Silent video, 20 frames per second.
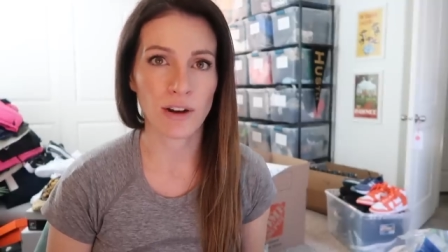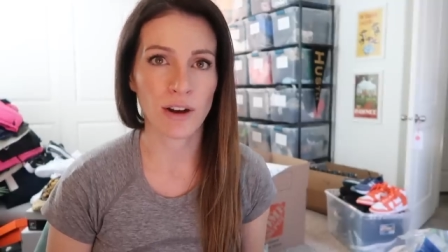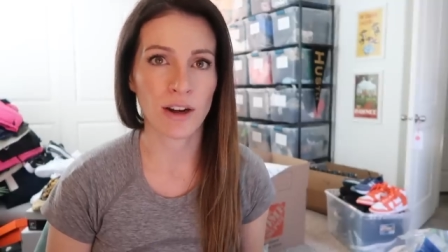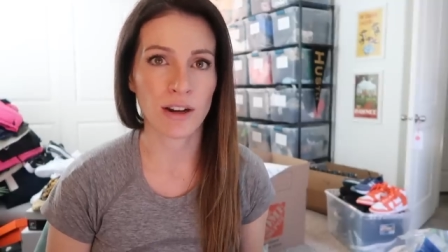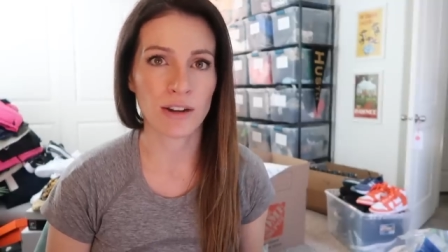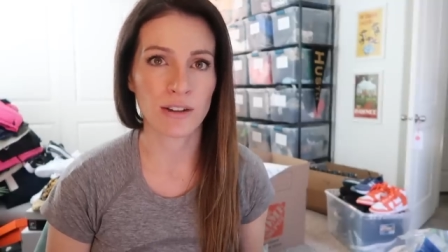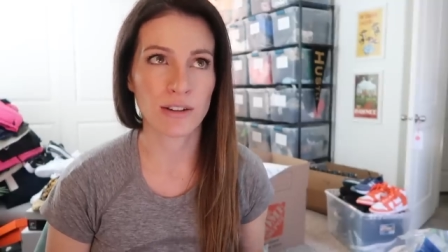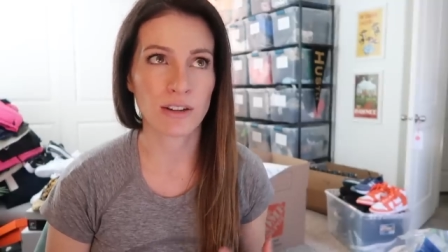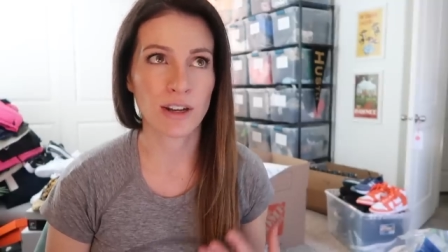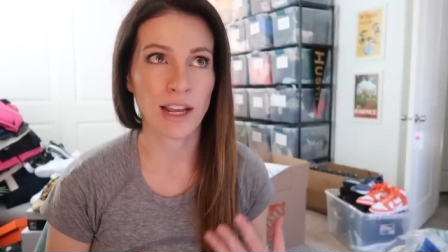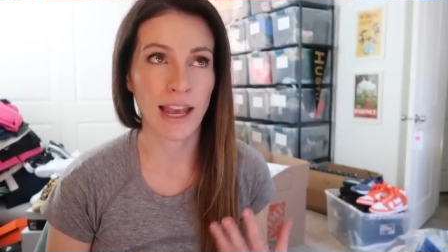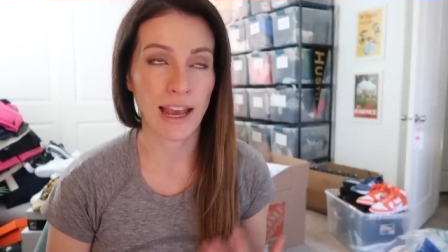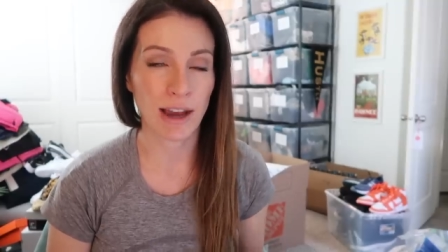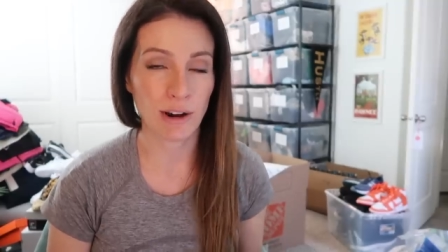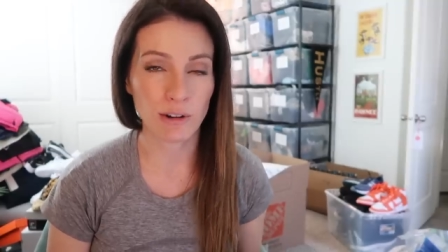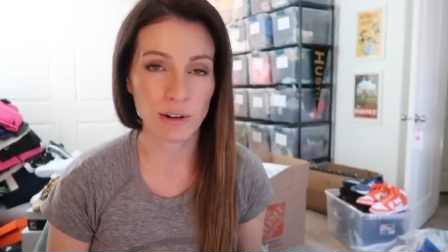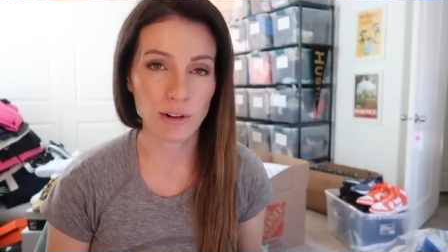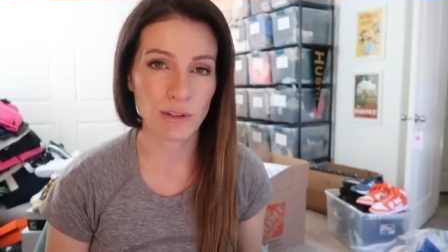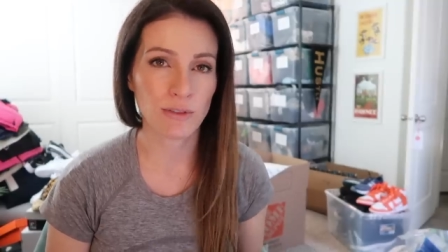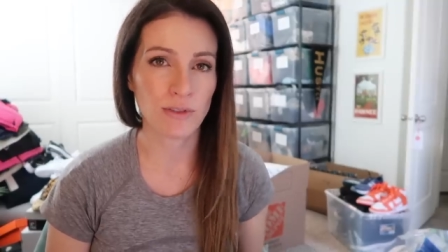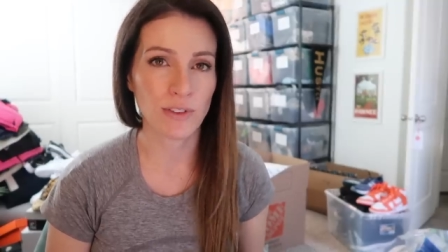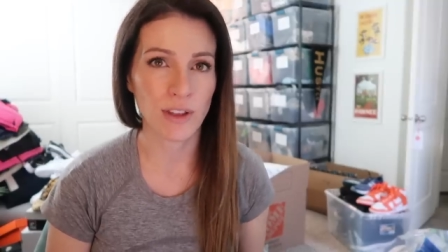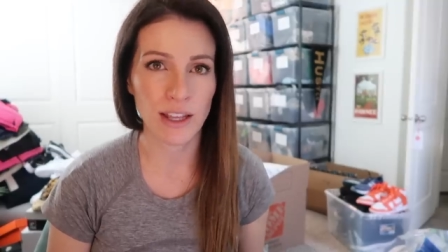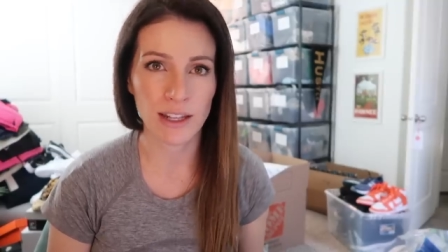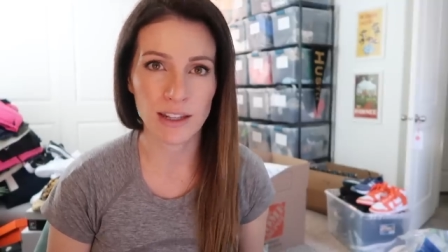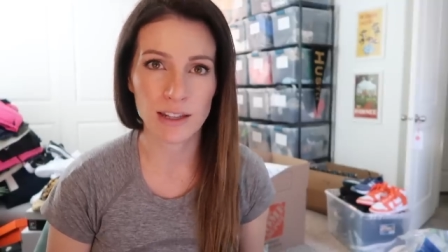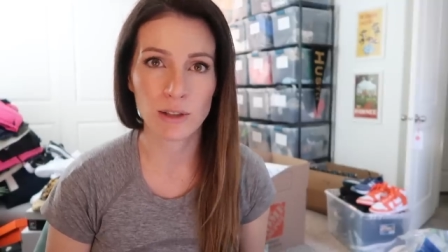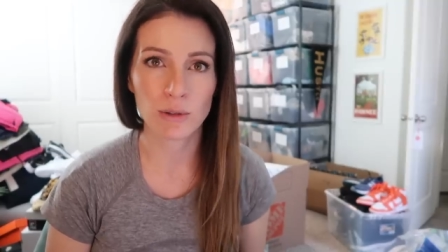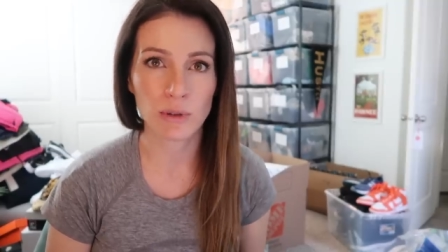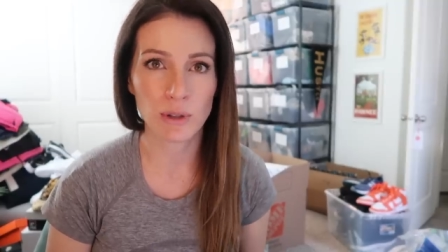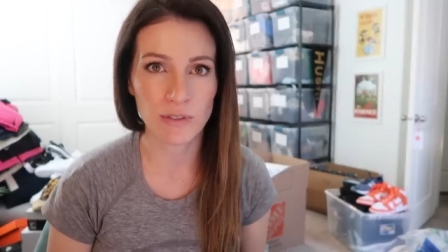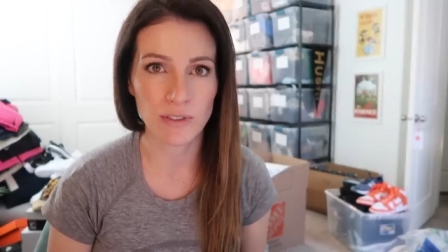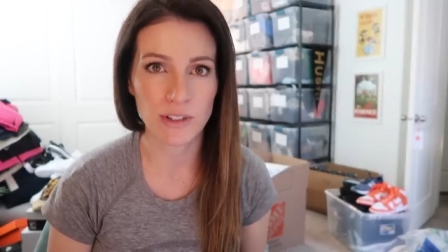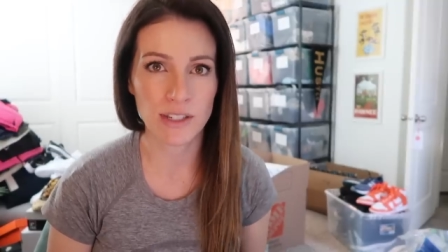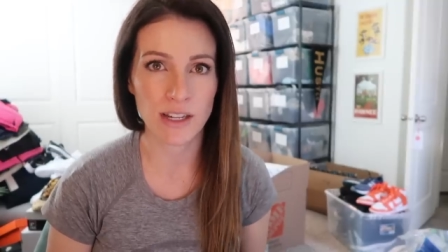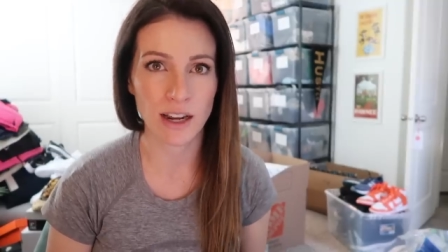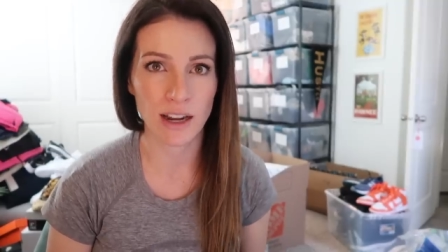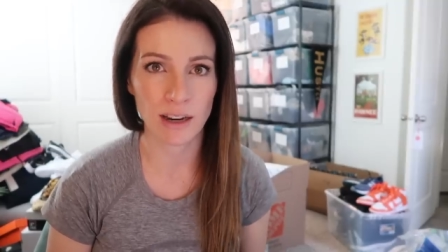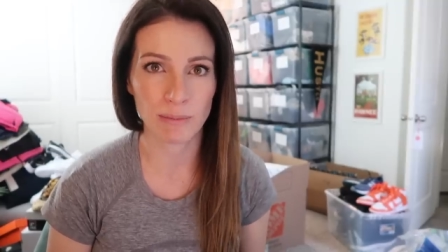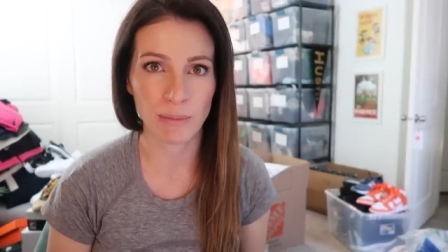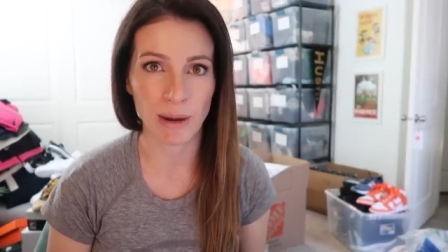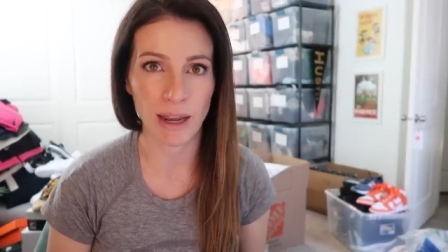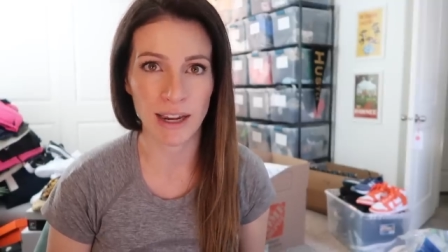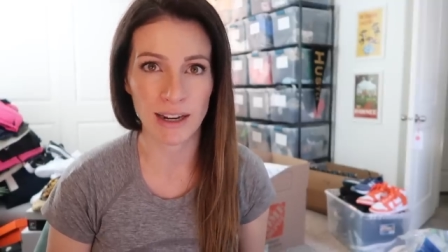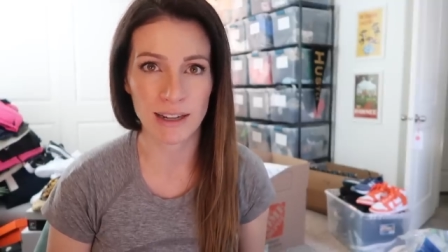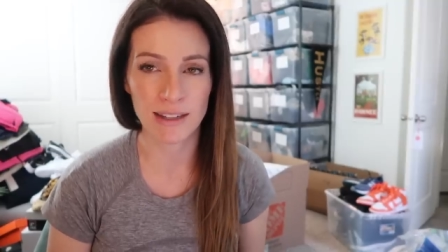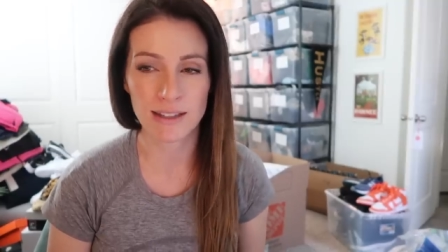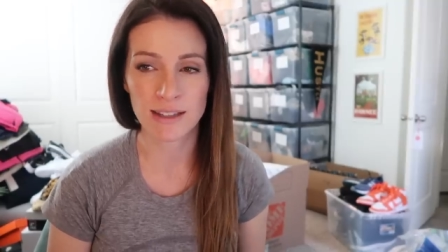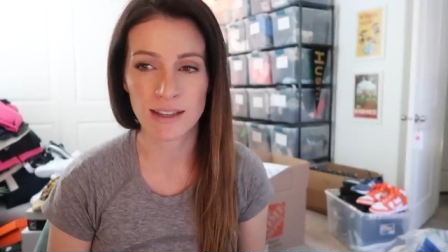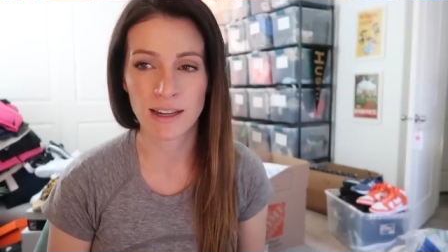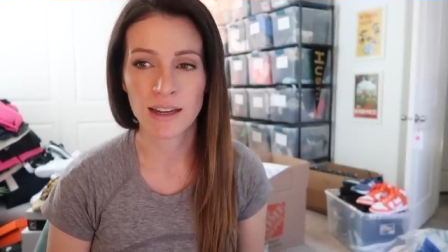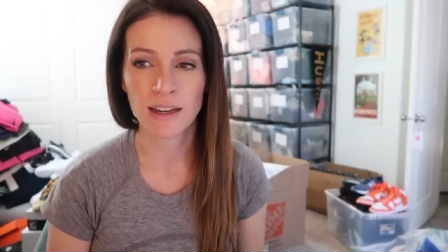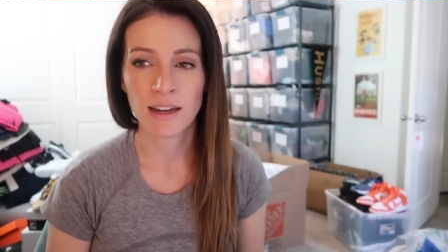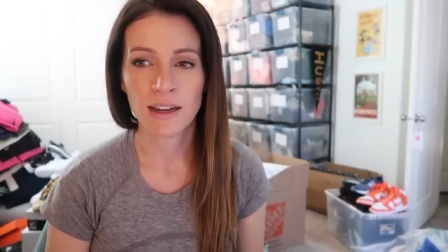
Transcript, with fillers: on counterfeit Louis Vuitton bags,